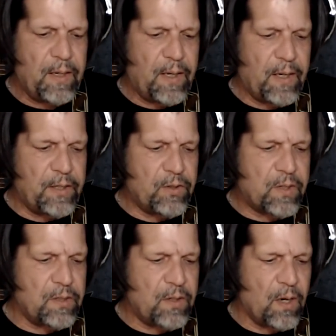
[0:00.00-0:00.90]
You
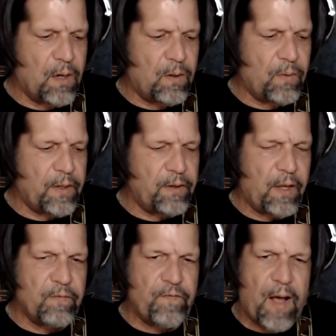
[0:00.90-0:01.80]
can go
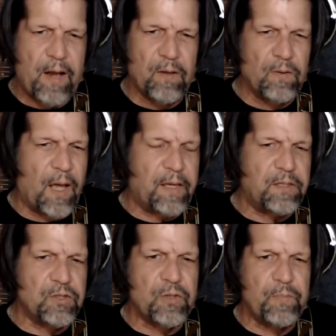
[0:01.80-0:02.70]
and follow, like,
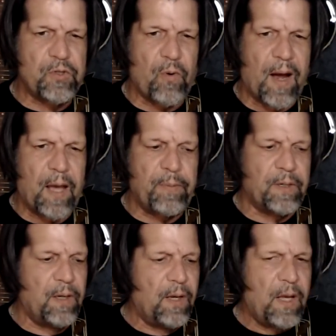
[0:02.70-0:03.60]
and subscribe,
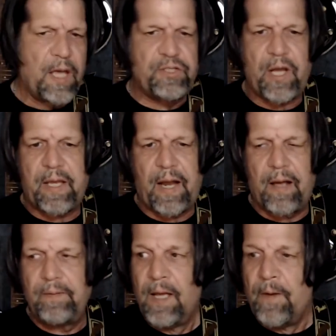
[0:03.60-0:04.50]
and check it
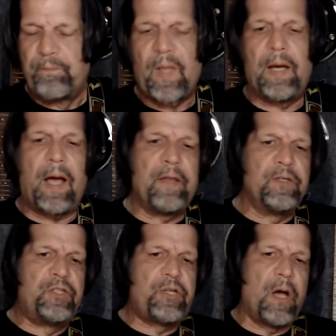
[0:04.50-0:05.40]
out. On
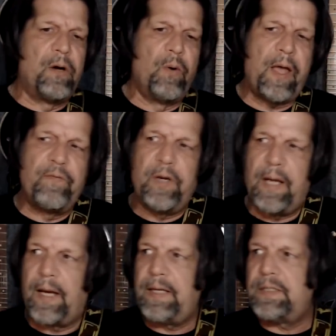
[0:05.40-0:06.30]
the show every
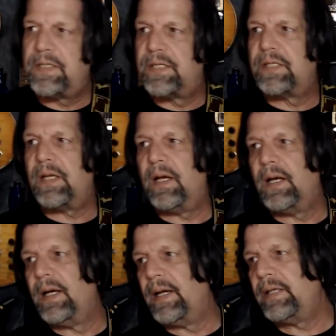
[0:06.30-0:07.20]
night,
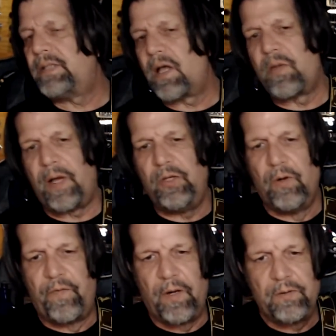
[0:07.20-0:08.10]
I talk about
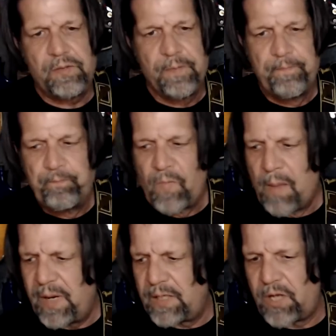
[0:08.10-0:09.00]
UFOs,
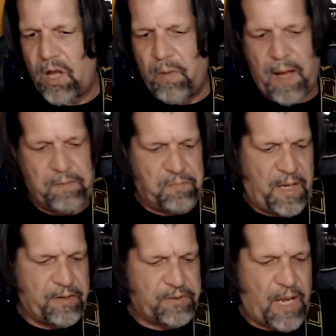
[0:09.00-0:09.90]
but I talk about
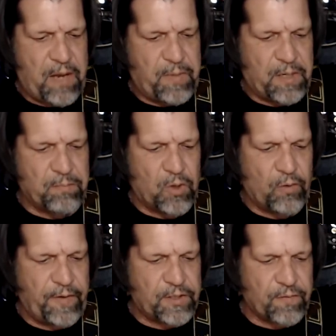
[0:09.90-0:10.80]
entertainment and
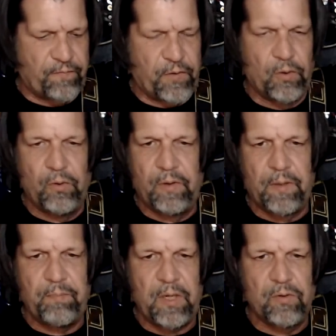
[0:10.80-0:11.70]
movies and food
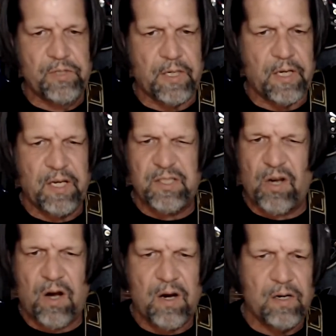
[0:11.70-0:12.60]
and music and
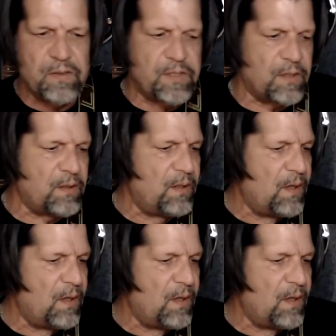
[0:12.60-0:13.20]
guitars and